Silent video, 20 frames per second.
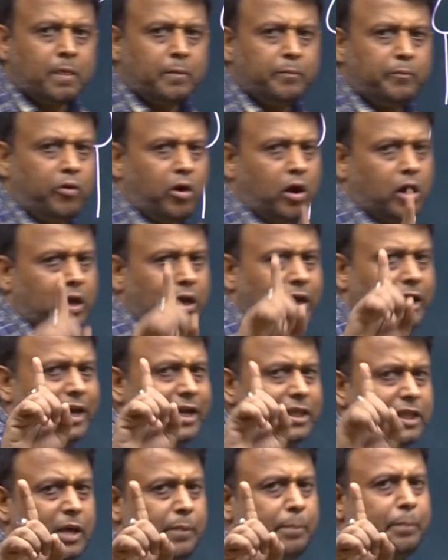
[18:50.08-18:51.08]
For
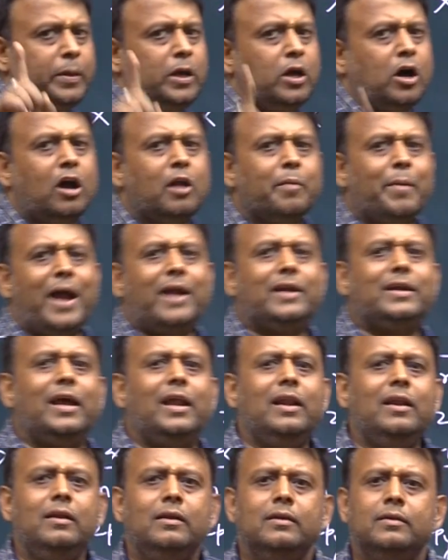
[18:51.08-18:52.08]
any p
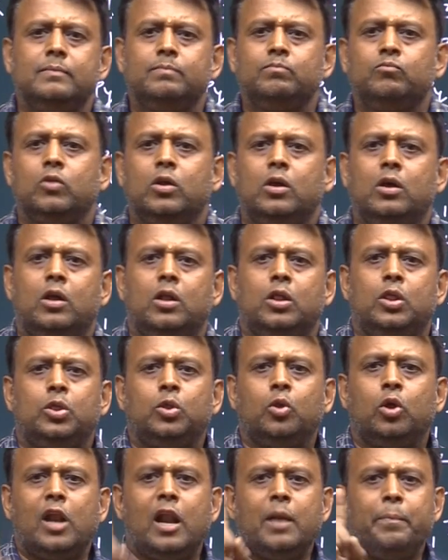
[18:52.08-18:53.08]
orbital,
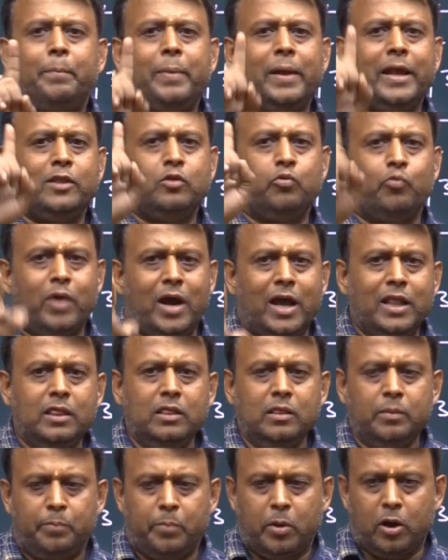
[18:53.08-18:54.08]
nodal plane
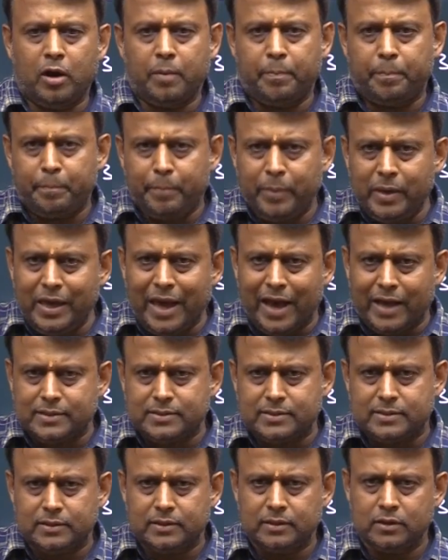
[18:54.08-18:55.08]
1. For px,
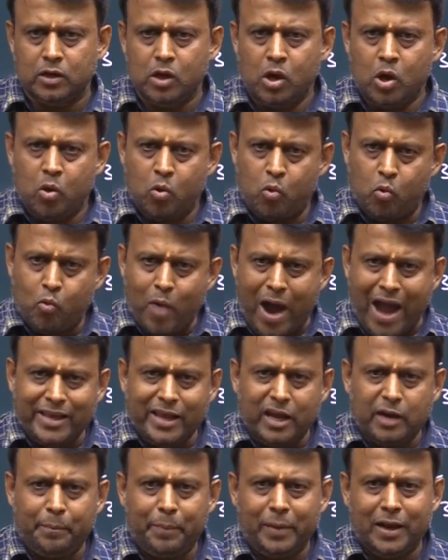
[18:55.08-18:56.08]

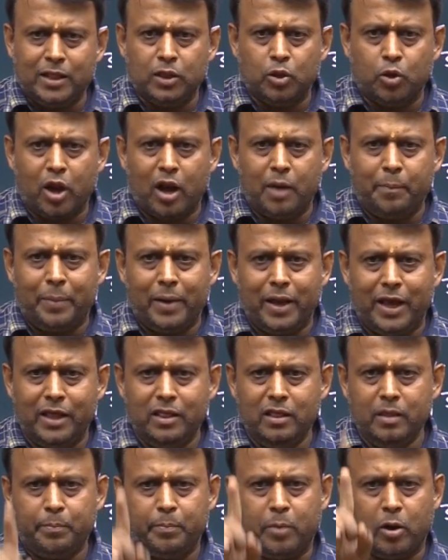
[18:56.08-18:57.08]
yz plane nodal
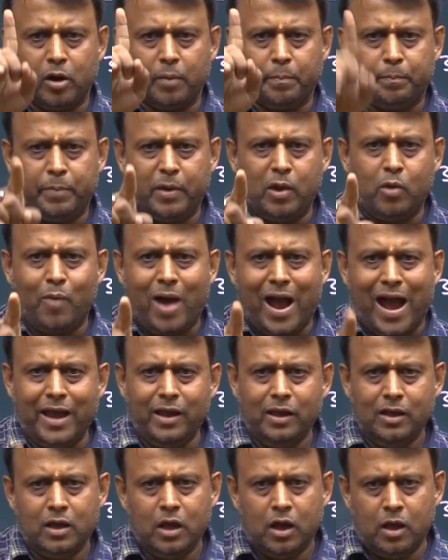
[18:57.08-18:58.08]
plane. For py,
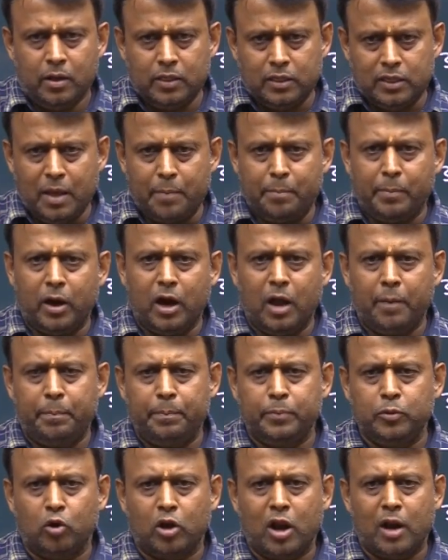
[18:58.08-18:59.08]
number of
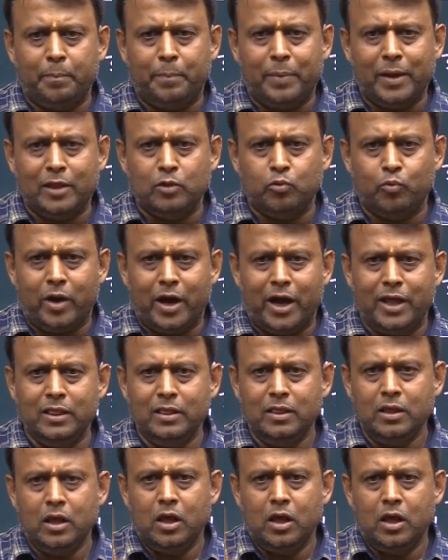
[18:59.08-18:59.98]
nodal plane 1.